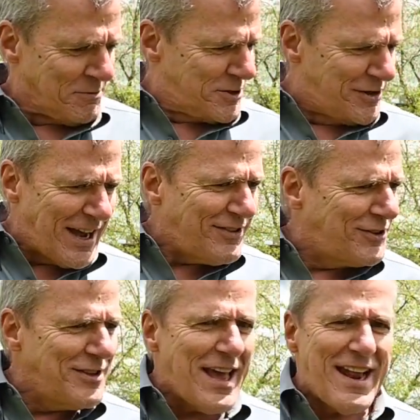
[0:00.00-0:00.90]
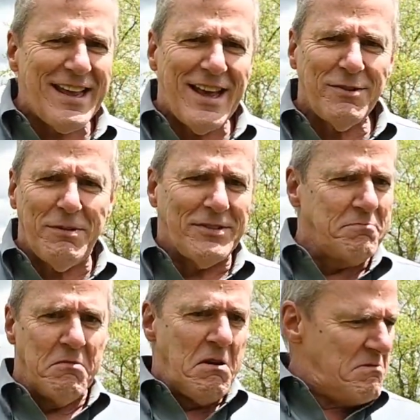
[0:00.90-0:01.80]
Would you guys do that?" He asked me. He
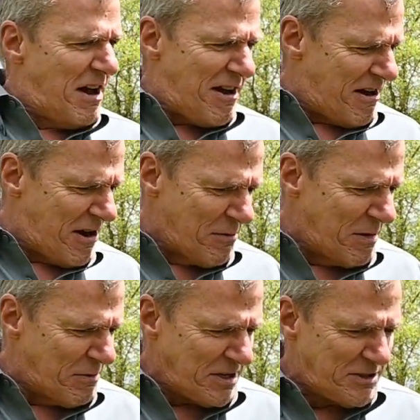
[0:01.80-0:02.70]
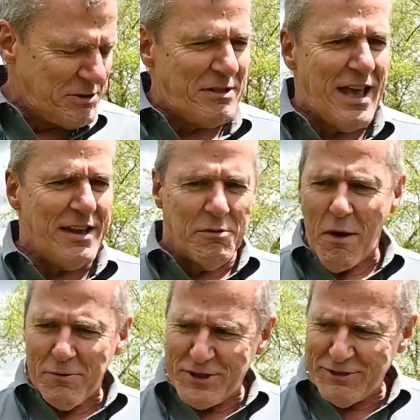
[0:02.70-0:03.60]
said, "No, we wouldn't do that."
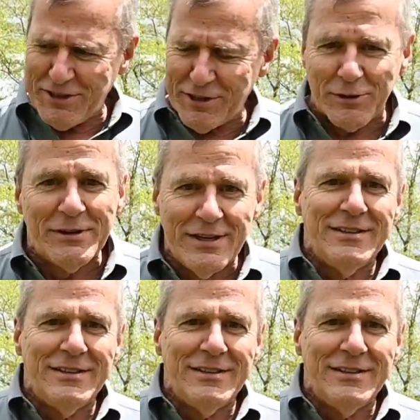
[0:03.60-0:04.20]
"What would you do?"